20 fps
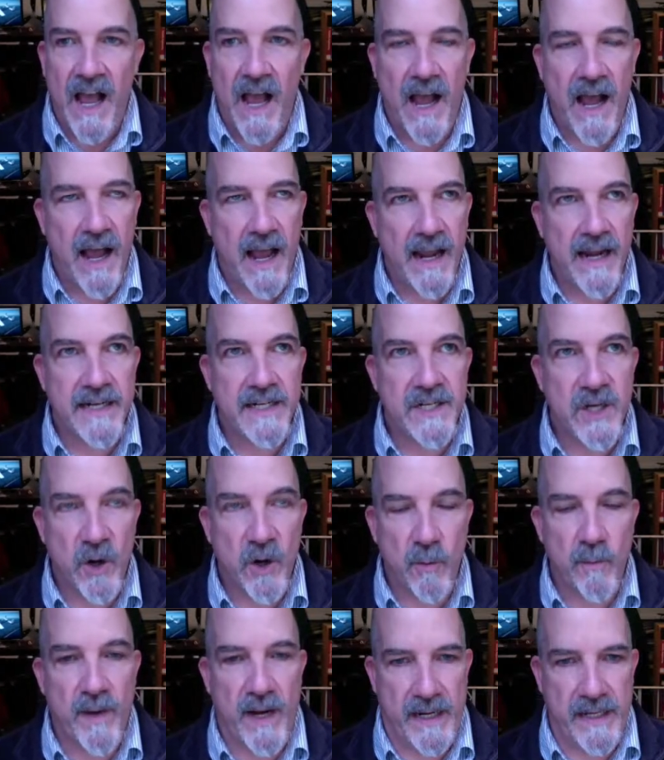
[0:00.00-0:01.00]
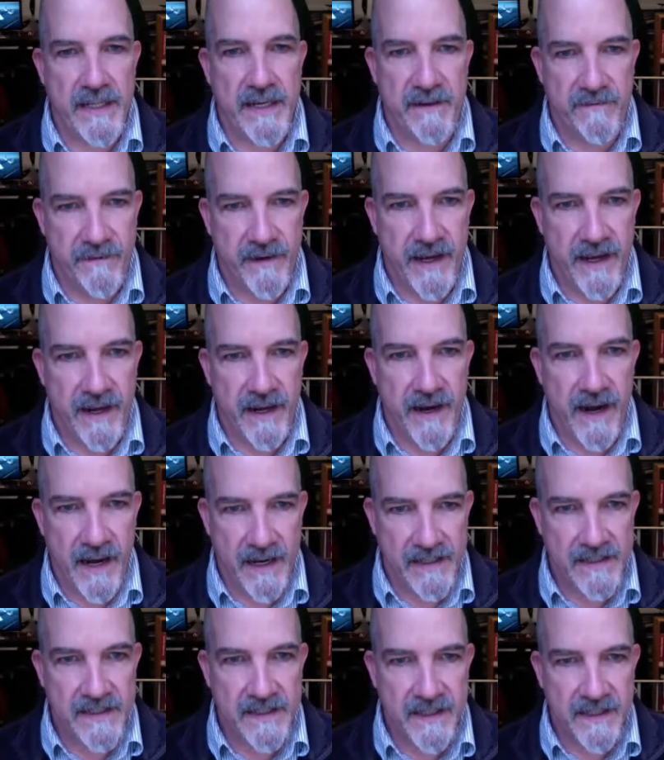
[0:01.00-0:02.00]
I don't mind the FAA,
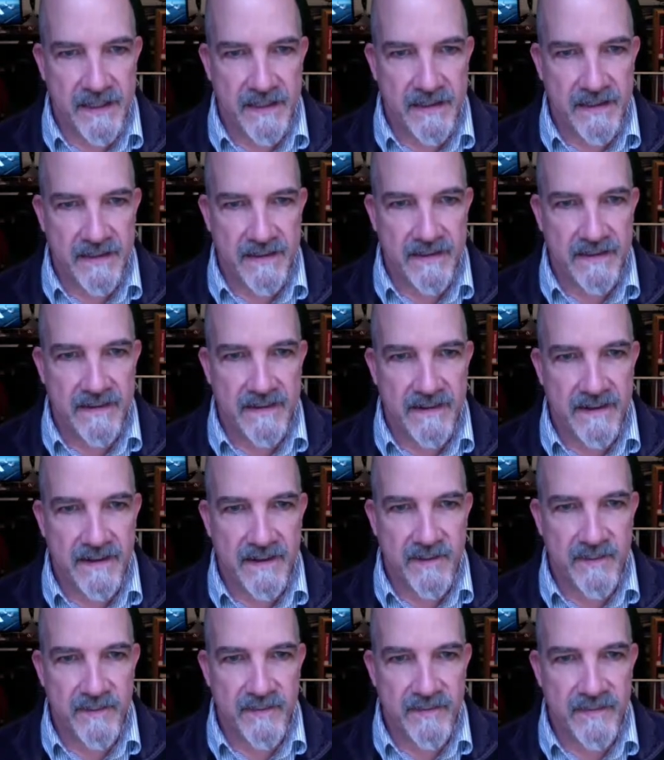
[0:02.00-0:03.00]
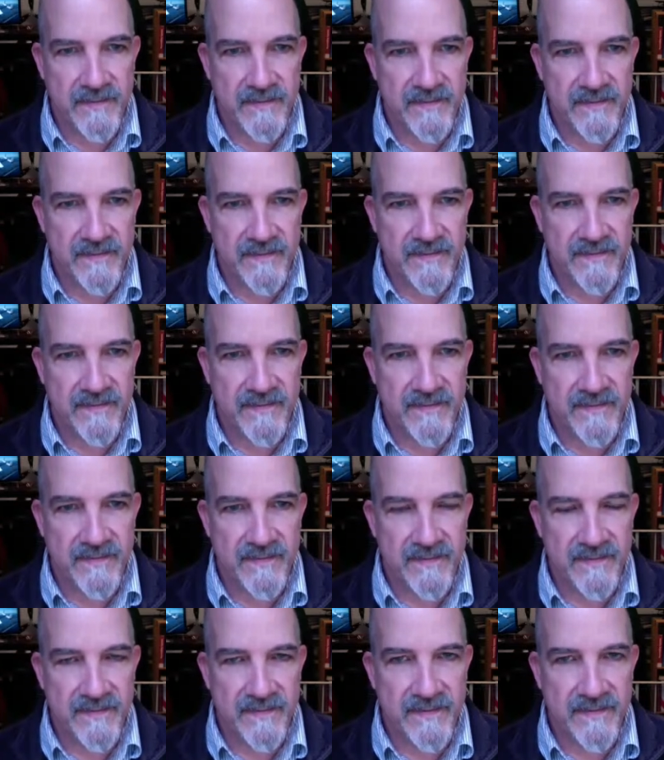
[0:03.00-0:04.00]
honestly. Um,
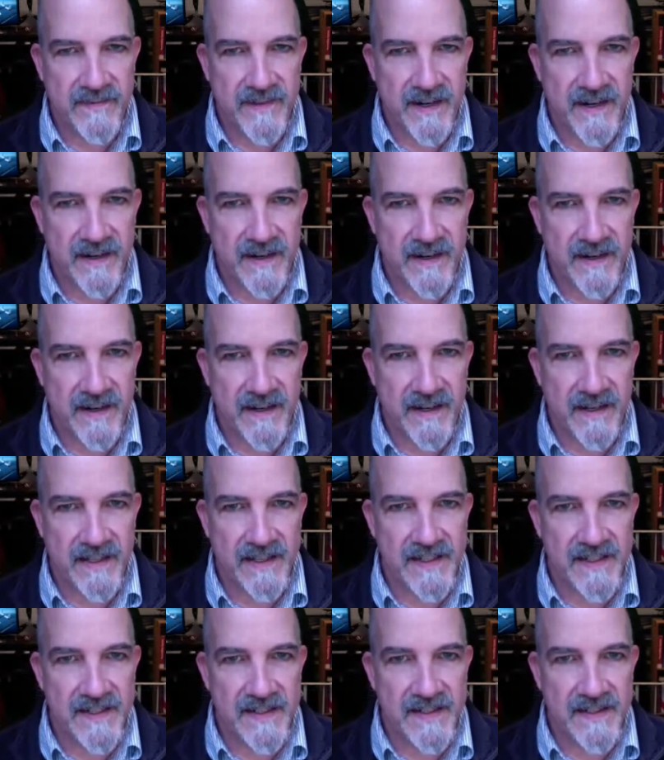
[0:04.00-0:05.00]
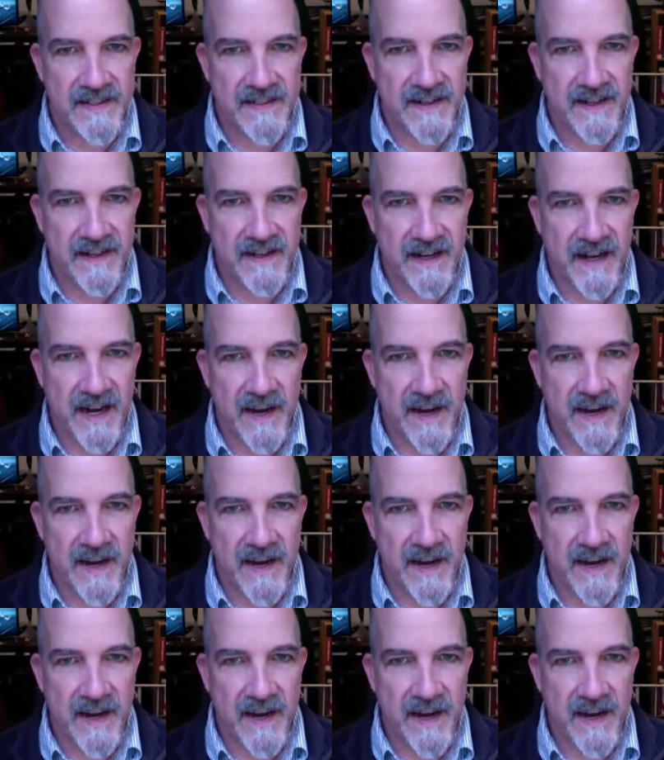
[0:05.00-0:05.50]
it's I